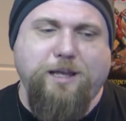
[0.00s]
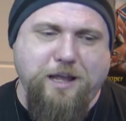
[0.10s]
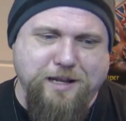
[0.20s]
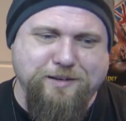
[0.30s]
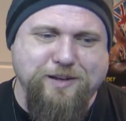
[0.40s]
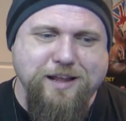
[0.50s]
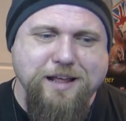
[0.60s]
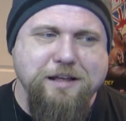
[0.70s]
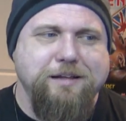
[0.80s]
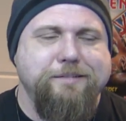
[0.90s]
And
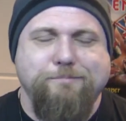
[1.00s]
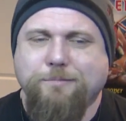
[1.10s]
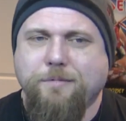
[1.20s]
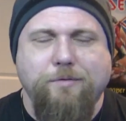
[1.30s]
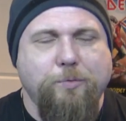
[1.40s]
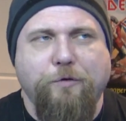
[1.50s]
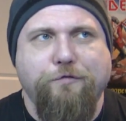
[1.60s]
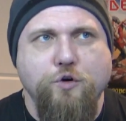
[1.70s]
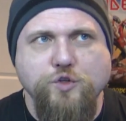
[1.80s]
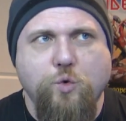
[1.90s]
the
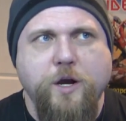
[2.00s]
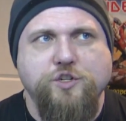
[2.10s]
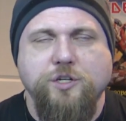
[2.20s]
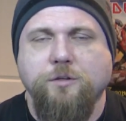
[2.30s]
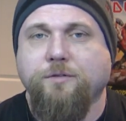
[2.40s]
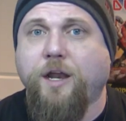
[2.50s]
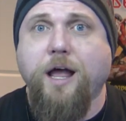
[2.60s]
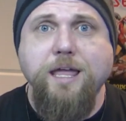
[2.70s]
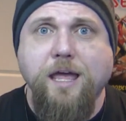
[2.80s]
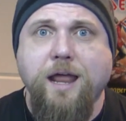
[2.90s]
first question that
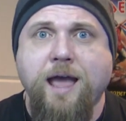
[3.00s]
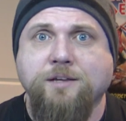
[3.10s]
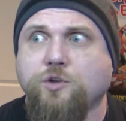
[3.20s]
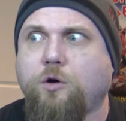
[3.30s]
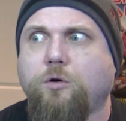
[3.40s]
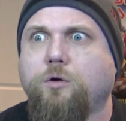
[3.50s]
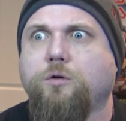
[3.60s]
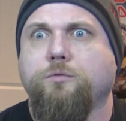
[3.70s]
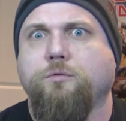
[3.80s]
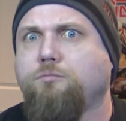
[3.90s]
I get asked,
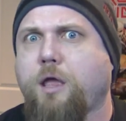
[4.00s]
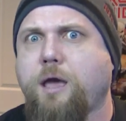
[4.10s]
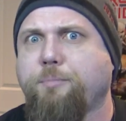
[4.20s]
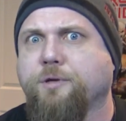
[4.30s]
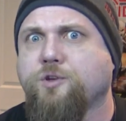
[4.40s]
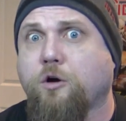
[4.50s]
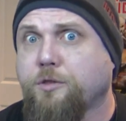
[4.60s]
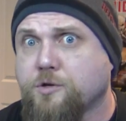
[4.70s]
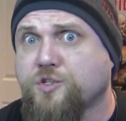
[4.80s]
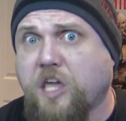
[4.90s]
Epyx, are
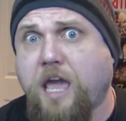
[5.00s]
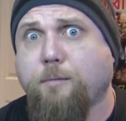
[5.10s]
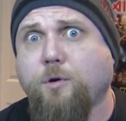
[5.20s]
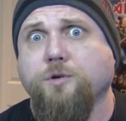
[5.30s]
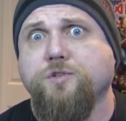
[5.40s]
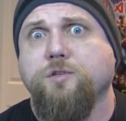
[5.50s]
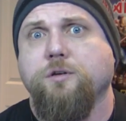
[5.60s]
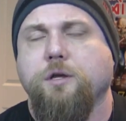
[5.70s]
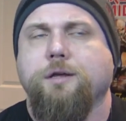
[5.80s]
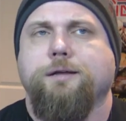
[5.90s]
there scammers?
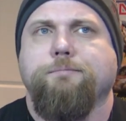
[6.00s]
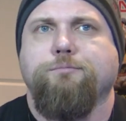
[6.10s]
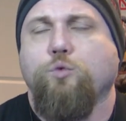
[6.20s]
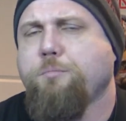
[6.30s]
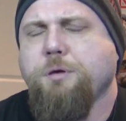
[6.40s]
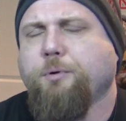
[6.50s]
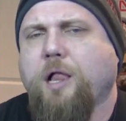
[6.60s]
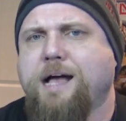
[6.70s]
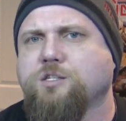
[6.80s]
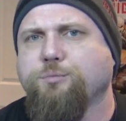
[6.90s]
when people
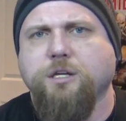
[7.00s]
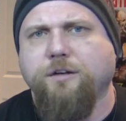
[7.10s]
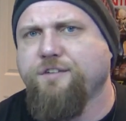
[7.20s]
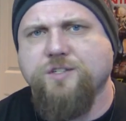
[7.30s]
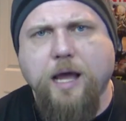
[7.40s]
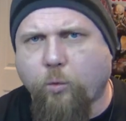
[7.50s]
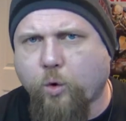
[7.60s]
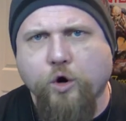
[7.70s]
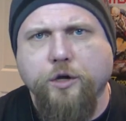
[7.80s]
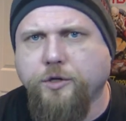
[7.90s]
ask me, and if it's at
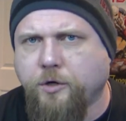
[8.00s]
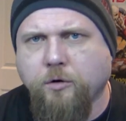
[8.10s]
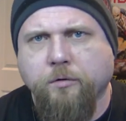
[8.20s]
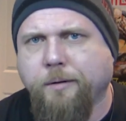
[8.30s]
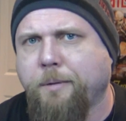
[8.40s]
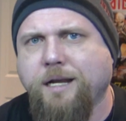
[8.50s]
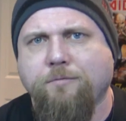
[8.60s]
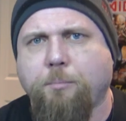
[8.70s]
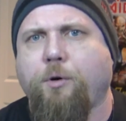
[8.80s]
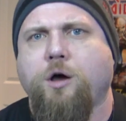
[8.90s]
work, you know, I might
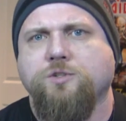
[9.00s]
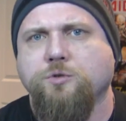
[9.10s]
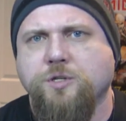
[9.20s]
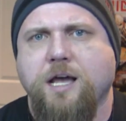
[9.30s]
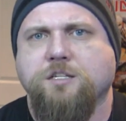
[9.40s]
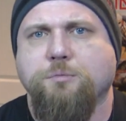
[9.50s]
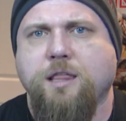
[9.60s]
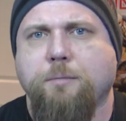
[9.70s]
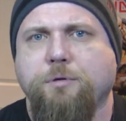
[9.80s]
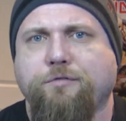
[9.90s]
have a boss who's asked me
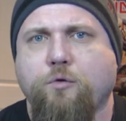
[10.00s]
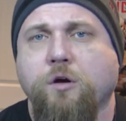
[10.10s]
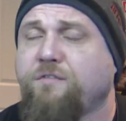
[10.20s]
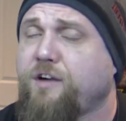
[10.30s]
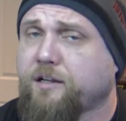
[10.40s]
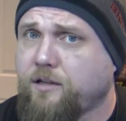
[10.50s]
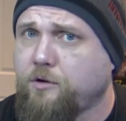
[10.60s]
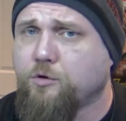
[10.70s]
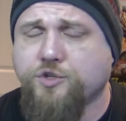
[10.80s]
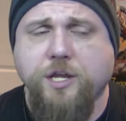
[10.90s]
that before. In fact, I
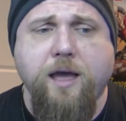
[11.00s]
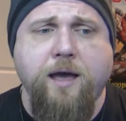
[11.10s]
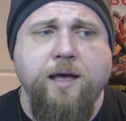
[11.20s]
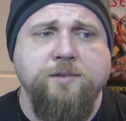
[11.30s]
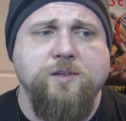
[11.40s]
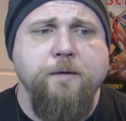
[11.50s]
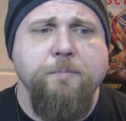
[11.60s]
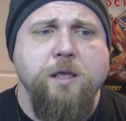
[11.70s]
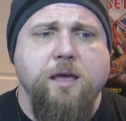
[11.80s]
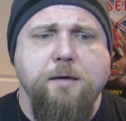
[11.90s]
know she has.
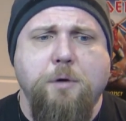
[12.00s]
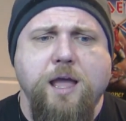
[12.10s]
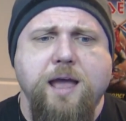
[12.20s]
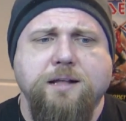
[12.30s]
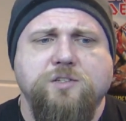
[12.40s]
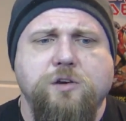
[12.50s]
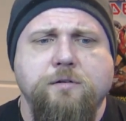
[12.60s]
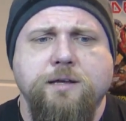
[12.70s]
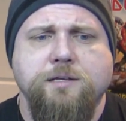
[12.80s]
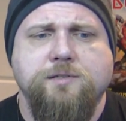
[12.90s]
And my
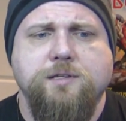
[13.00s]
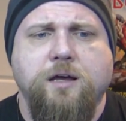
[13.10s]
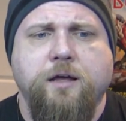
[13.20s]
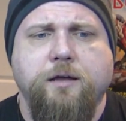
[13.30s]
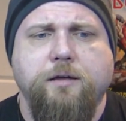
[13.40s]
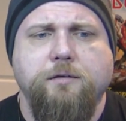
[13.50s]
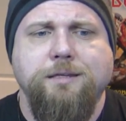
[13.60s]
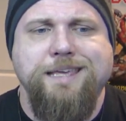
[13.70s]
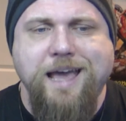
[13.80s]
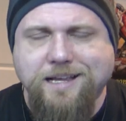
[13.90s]
answer is uh,
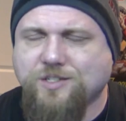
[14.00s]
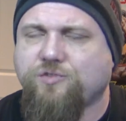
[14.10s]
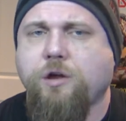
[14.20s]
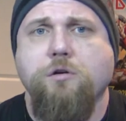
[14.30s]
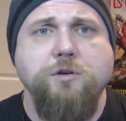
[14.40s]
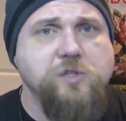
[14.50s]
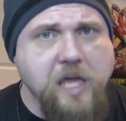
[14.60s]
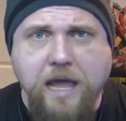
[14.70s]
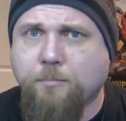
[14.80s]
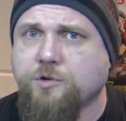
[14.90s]
yes, there are
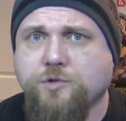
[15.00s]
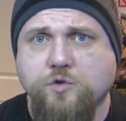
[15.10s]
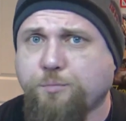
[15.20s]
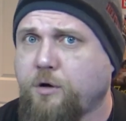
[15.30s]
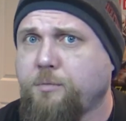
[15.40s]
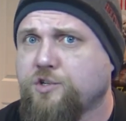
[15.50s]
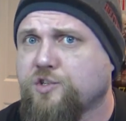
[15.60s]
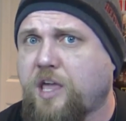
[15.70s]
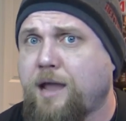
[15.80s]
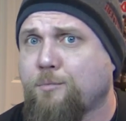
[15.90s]
scammers. There's pretty much
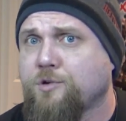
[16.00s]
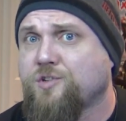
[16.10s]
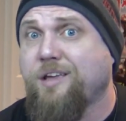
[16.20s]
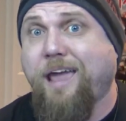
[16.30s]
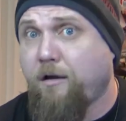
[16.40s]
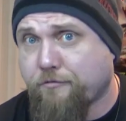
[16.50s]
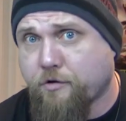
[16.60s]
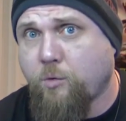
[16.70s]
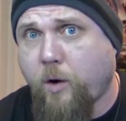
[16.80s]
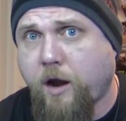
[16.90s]
scammers
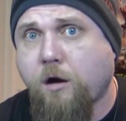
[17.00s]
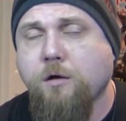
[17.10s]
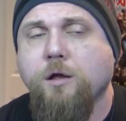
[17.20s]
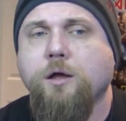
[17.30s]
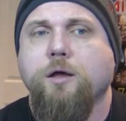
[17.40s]
everywhere.